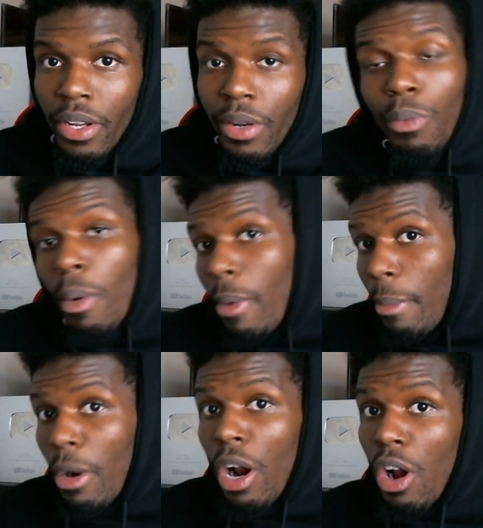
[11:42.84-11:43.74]

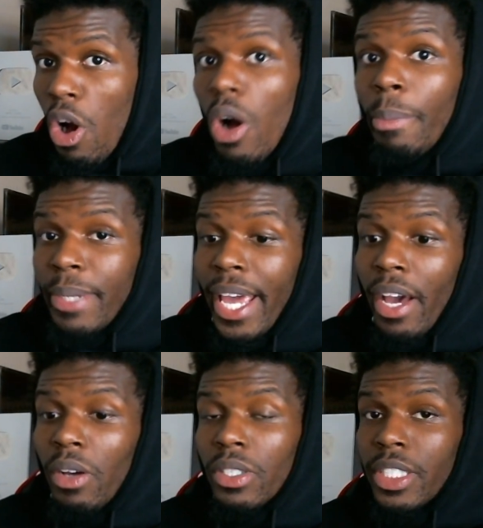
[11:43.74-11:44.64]
Remember her
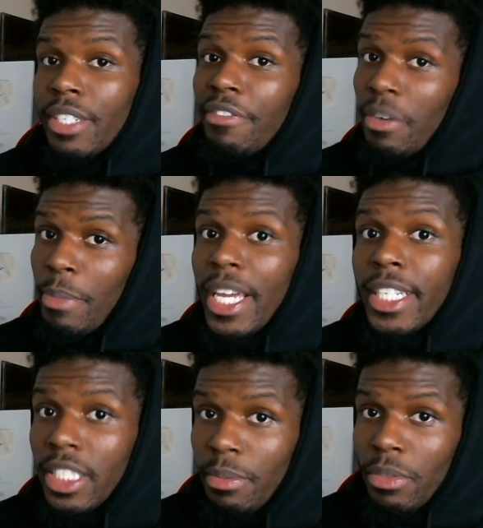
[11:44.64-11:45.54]
hometown. She from
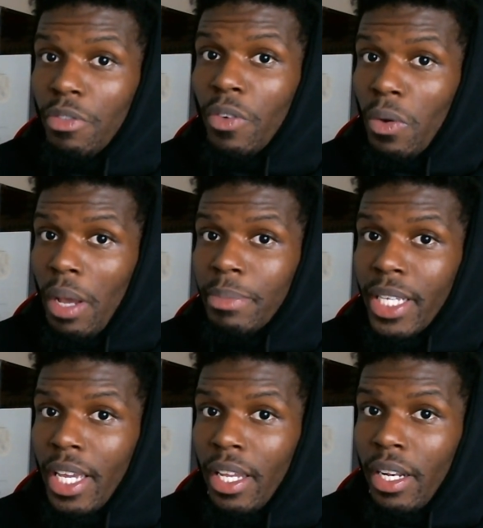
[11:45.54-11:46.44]
Egypt. You feel what I'm
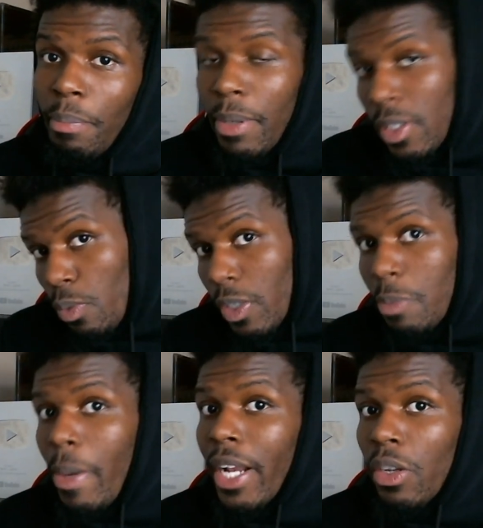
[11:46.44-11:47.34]
saying? Put some
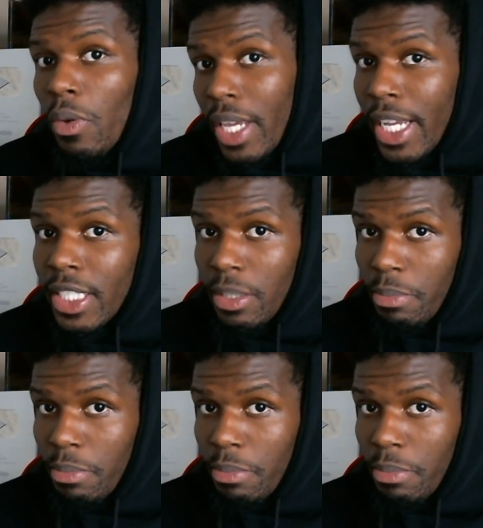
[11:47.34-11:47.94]
respect on Egypt.